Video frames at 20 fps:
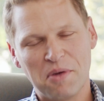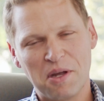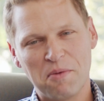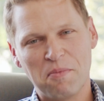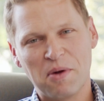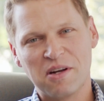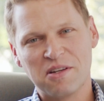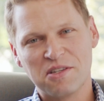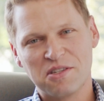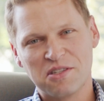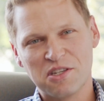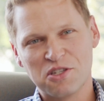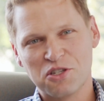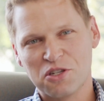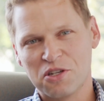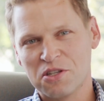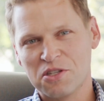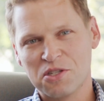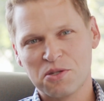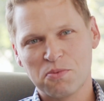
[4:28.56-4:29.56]
Made my
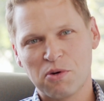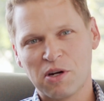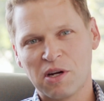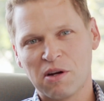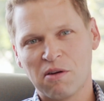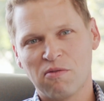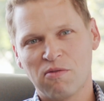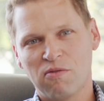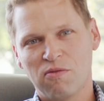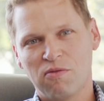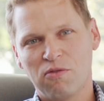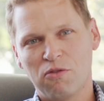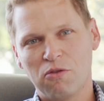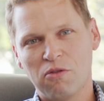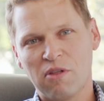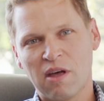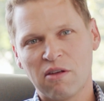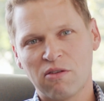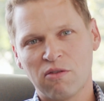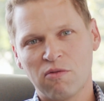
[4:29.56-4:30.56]
decision in the spring of
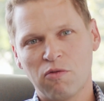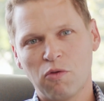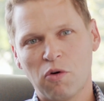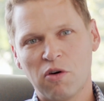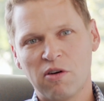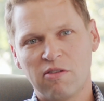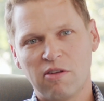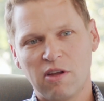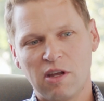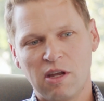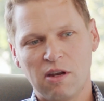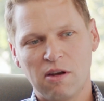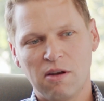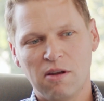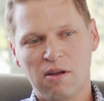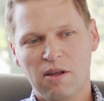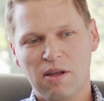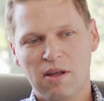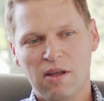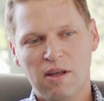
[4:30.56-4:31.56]
2014.